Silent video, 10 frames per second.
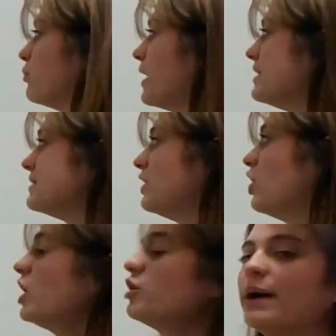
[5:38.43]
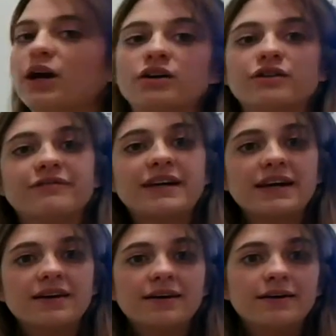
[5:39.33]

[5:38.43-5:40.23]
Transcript: whereas in an autobiography,